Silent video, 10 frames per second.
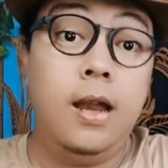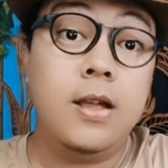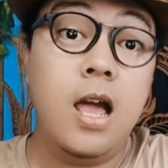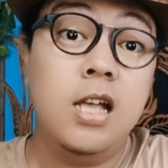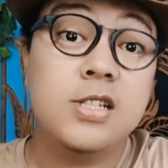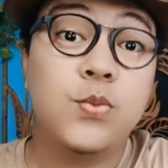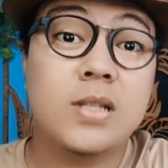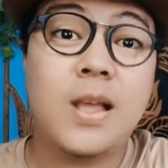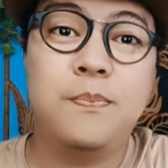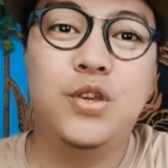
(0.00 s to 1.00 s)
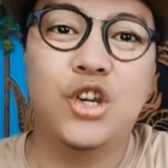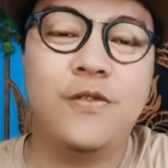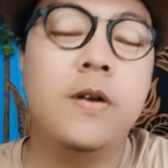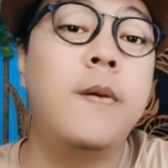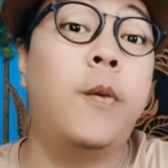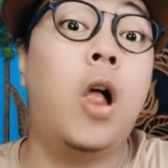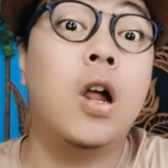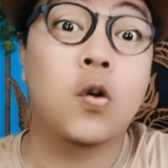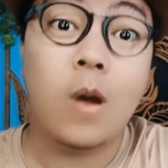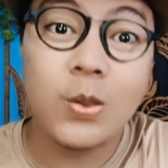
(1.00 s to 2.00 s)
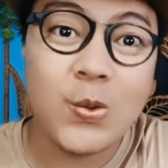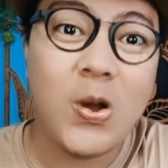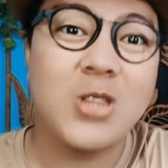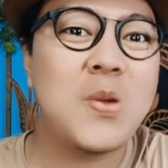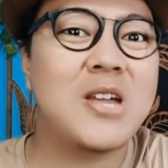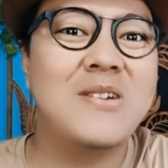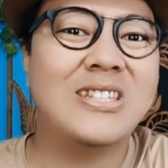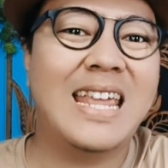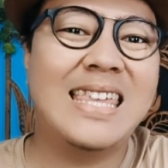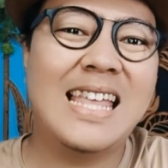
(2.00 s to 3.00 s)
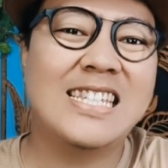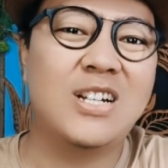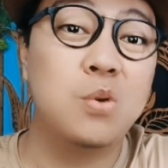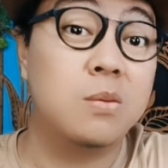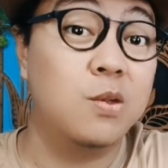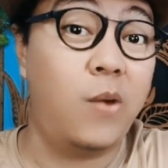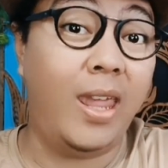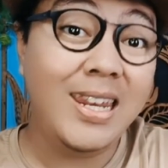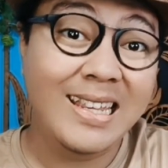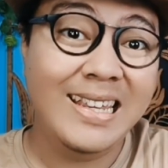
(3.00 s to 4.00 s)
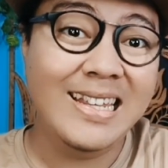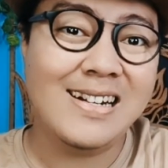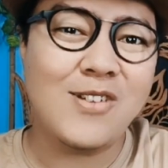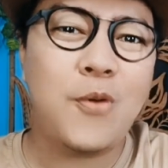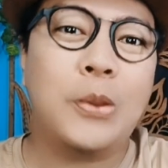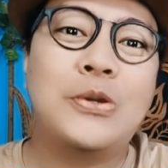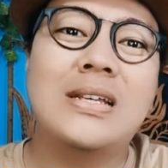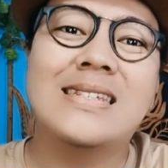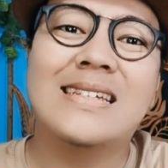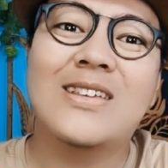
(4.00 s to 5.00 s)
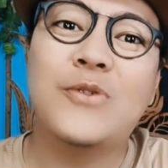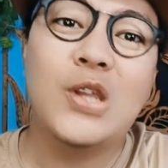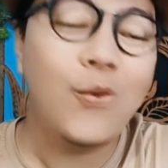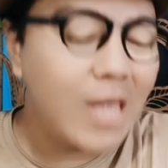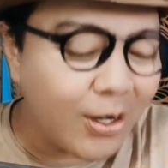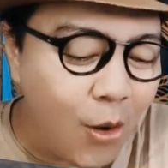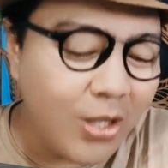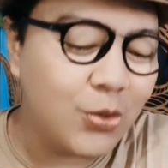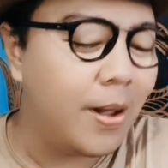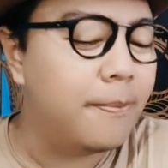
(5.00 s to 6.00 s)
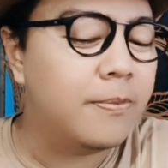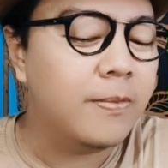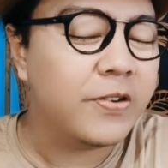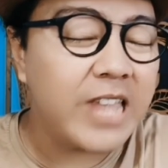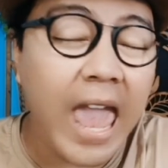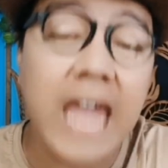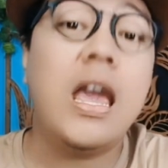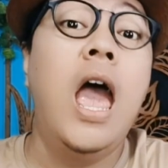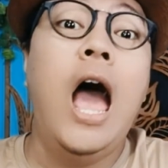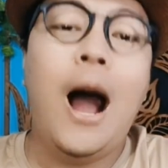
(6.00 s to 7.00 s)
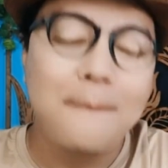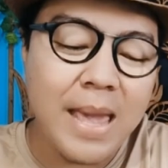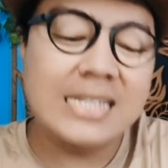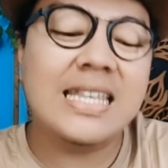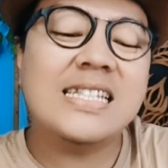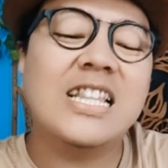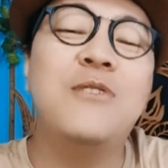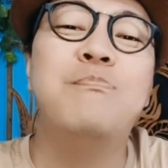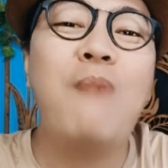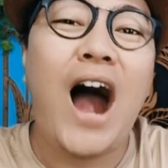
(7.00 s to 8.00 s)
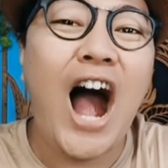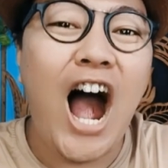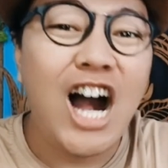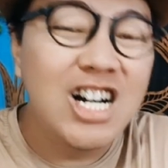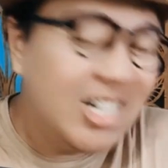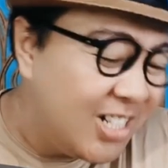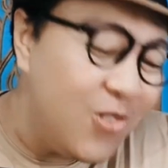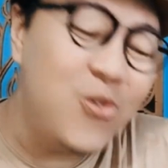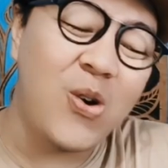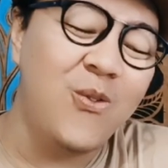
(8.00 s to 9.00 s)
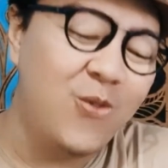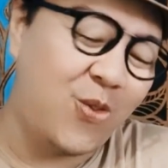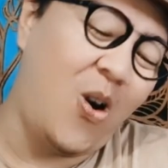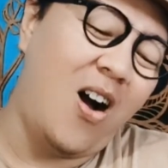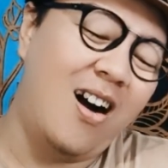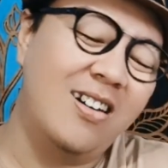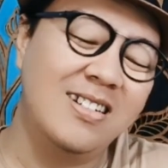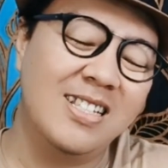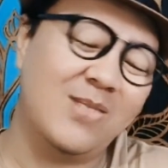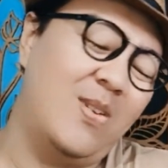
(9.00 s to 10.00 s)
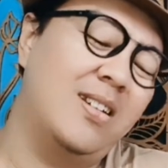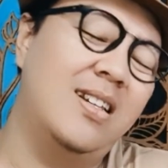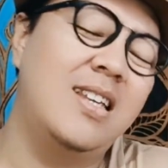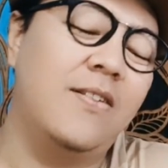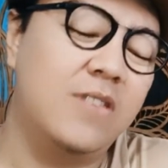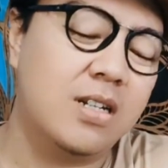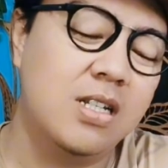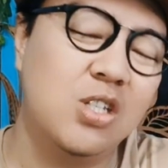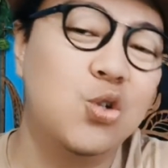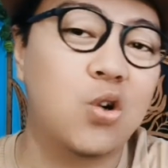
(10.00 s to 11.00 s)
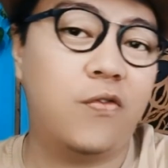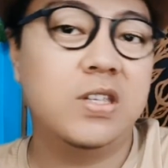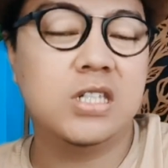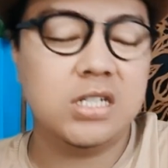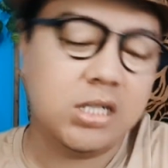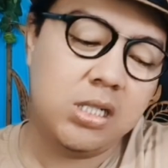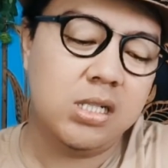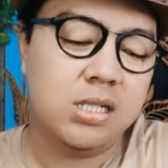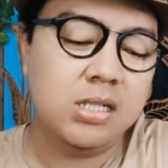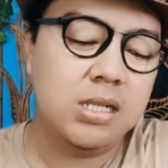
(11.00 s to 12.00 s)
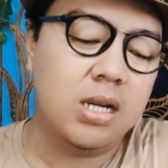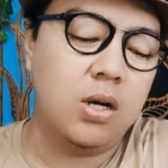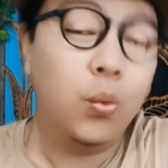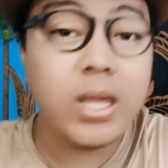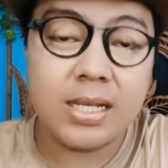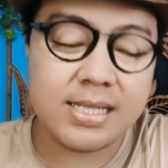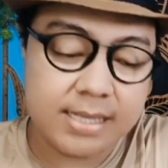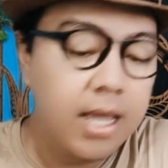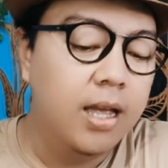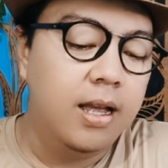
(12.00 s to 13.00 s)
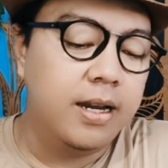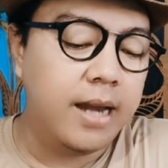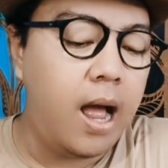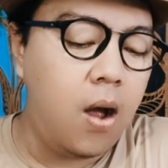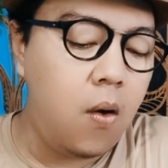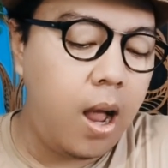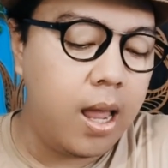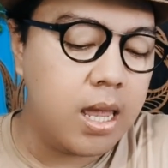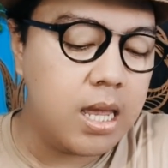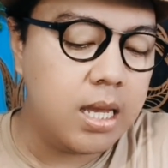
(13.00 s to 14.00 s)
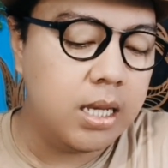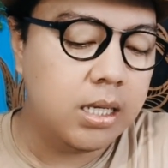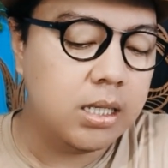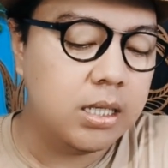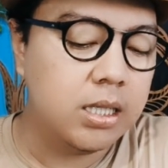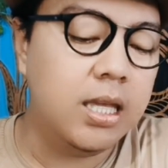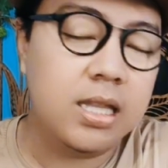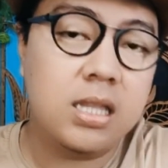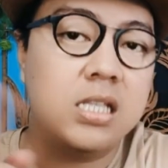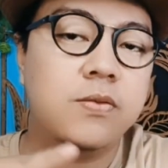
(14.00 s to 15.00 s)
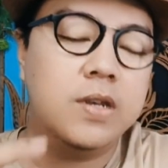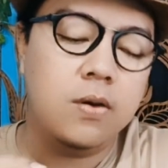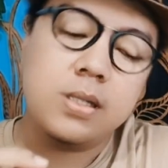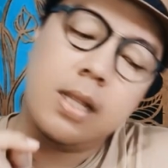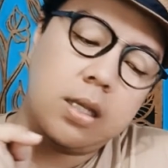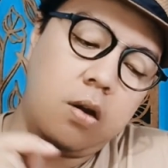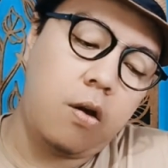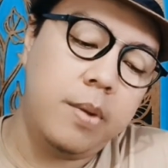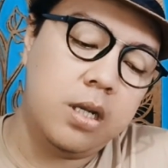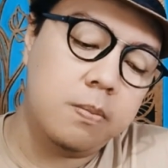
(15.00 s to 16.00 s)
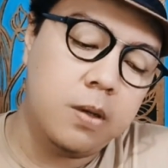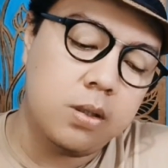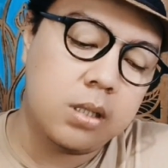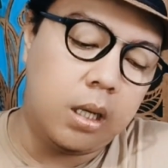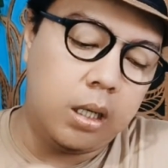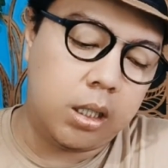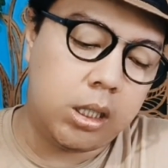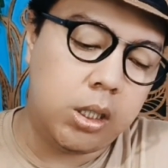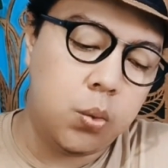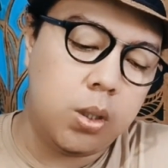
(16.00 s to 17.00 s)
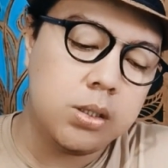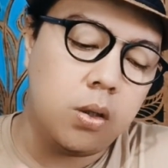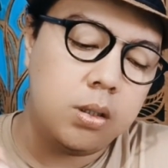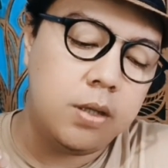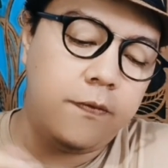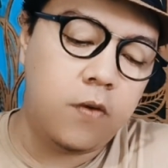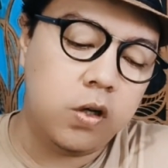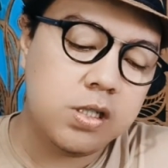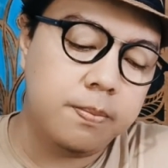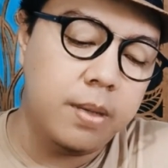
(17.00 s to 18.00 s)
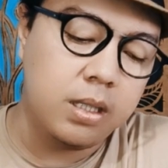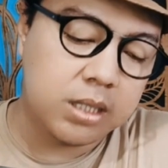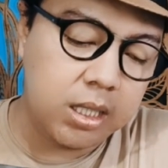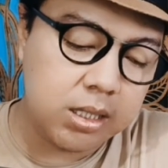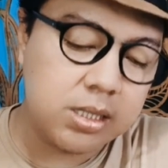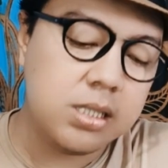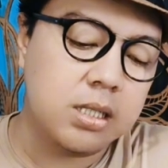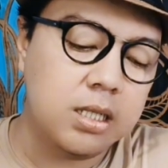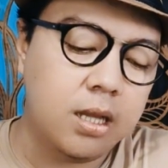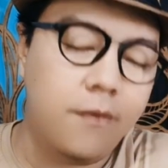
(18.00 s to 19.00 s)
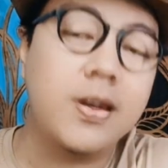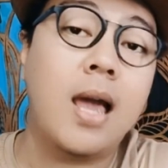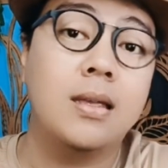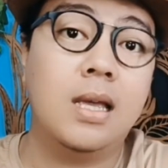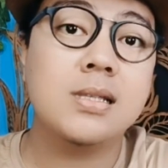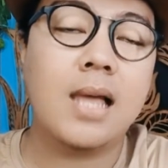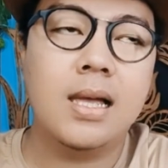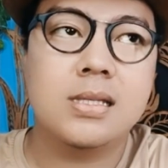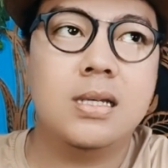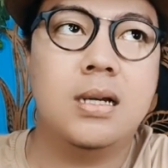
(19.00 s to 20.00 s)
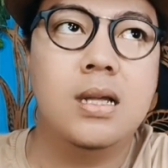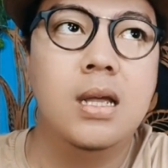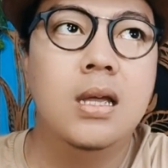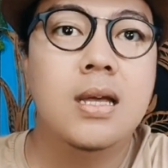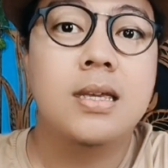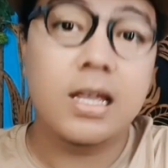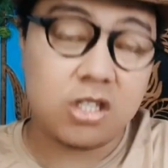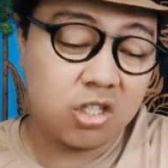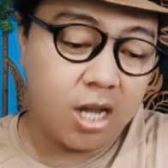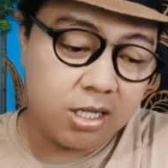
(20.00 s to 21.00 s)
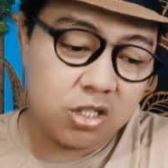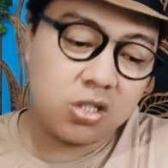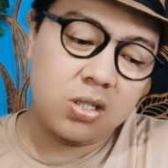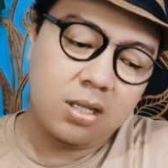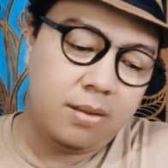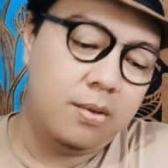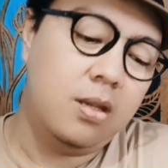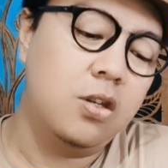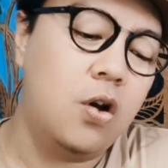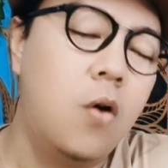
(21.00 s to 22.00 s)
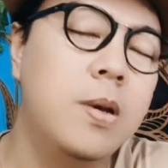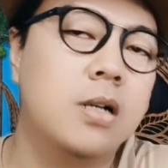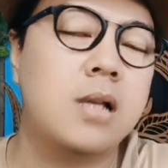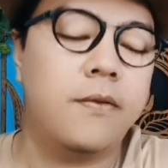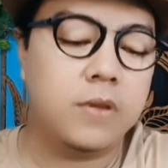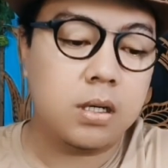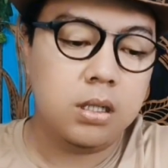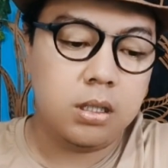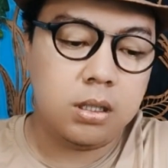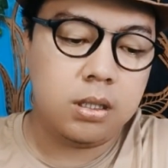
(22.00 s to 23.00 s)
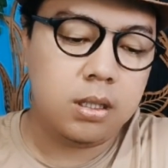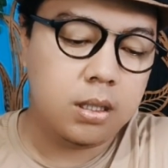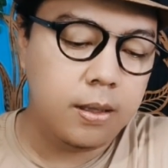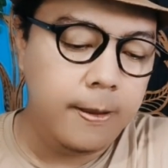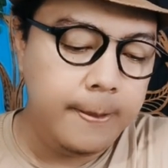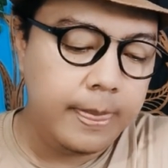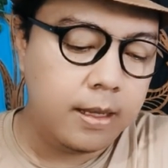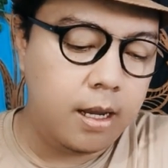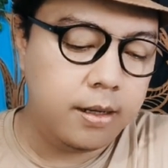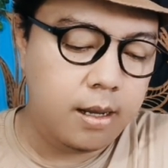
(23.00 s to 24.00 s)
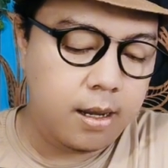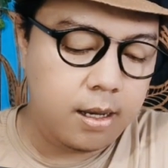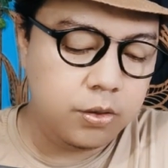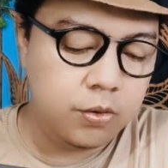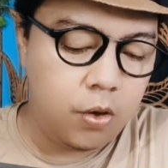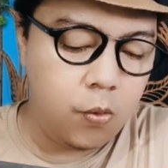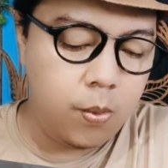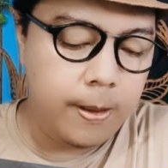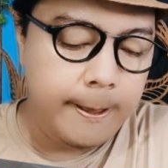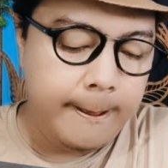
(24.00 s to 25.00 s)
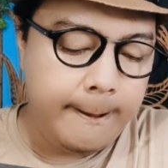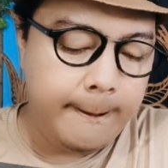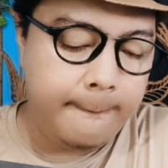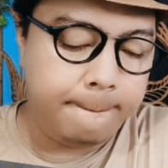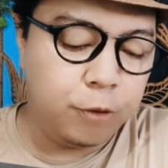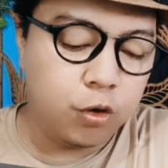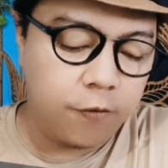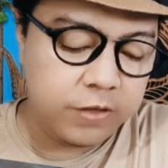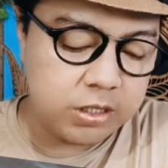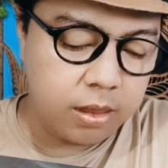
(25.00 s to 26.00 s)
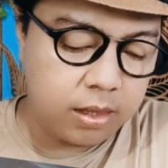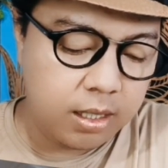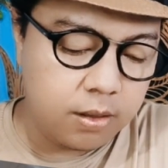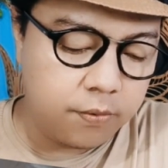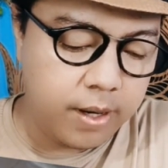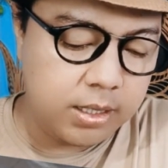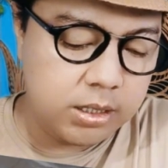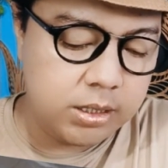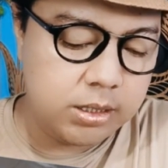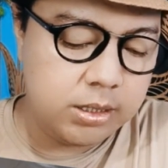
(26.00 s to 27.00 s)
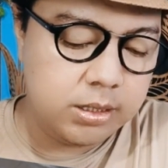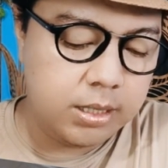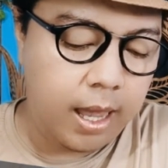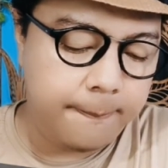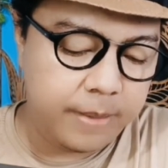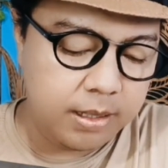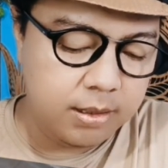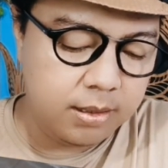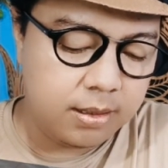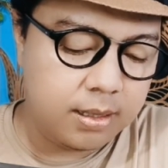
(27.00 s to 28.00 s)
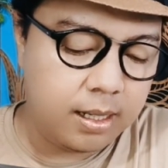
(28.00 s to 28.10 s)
Hello guys, what's up beautiful people all around the world. Welcome back to the channel with me, Ray. In here, for today's reaction video, we are going to react amazing Slimane from France, finally after the Eurovision weeks. Now, this video is like recommended because he was on The Voice Belgique season 11, I guess, as a guest judge, you know, because after the kinda, you know, Eurovision thing already happened.